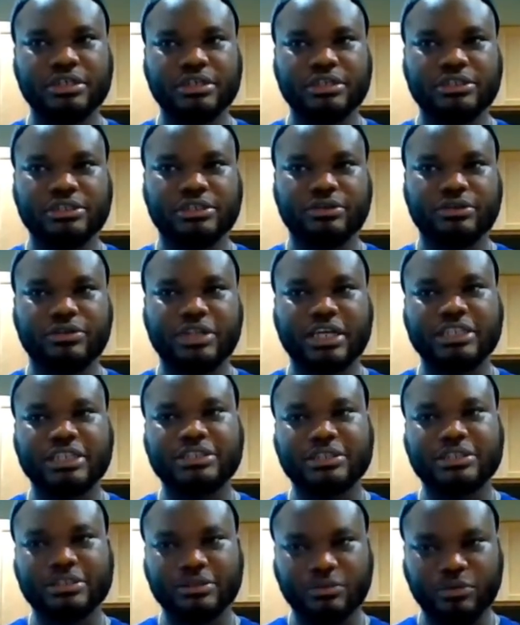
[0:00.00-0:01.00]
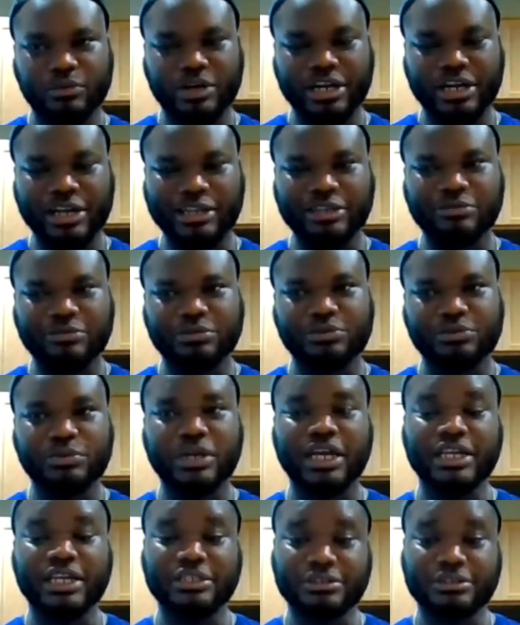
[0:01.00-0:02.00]
So that's what
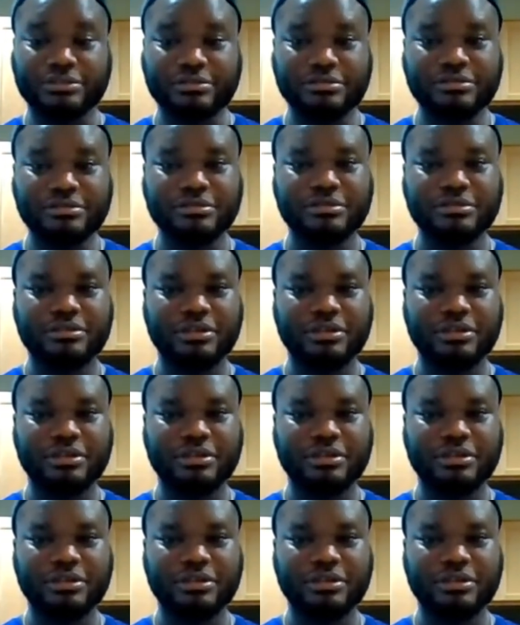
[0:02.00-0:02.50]
I do